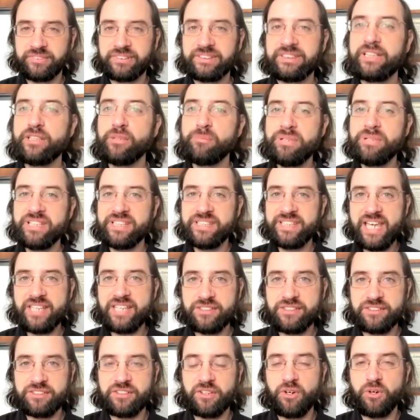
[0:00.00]
little bit
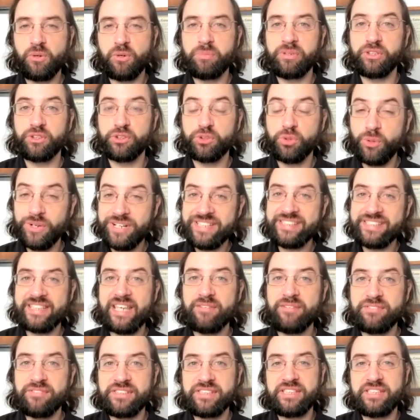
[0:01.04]
less so, but
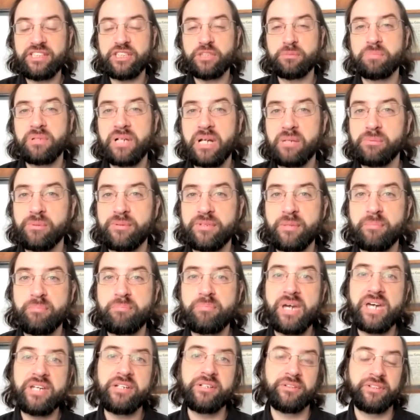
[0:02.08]
2017 is probably the
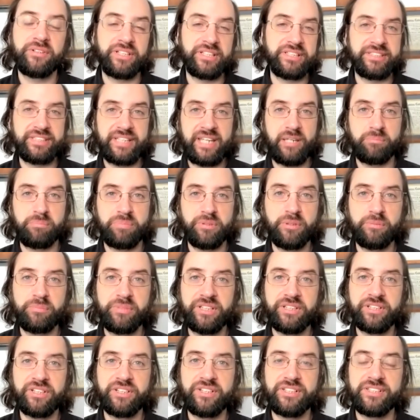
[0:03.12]
better example
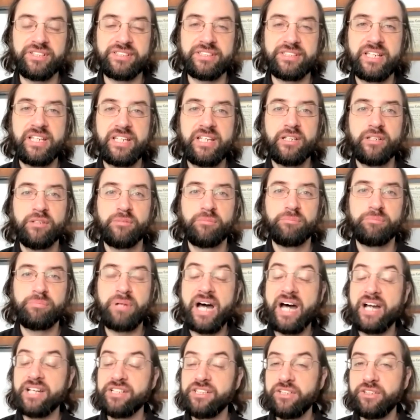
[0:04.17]
because
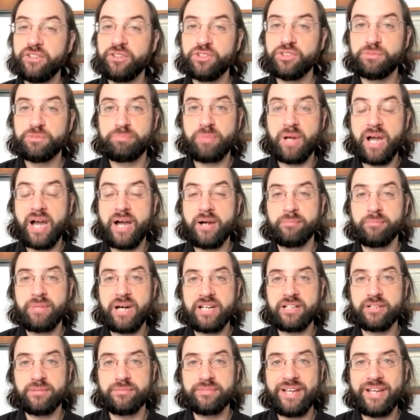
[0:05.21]
bond yields
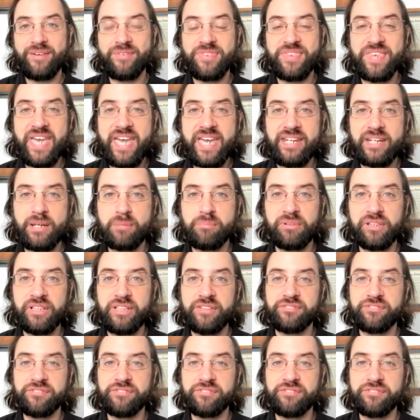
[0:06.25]
bottomed out then, I believe,